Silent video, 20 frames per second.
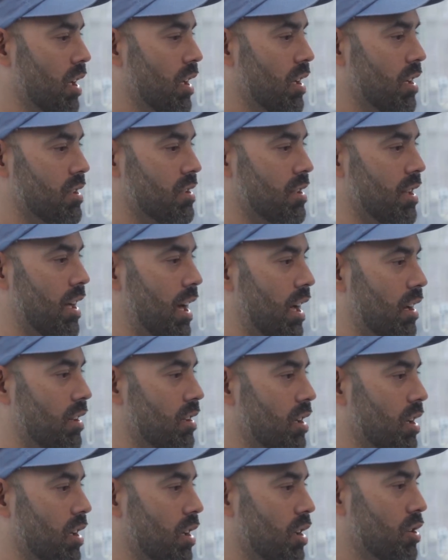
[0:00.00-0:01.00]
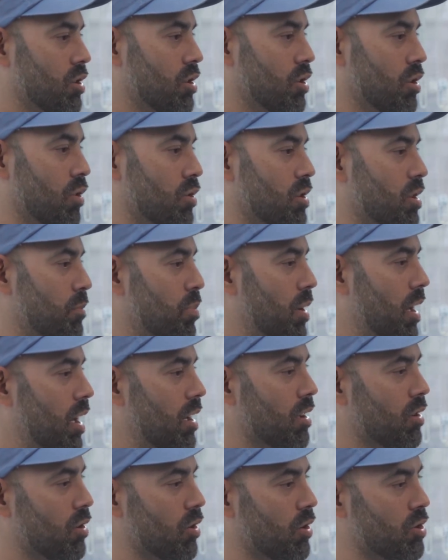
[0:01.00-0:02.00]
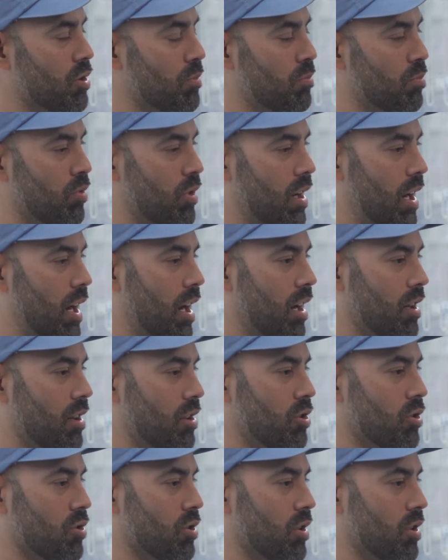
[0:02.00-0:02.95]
is that you know, depending on your brand and your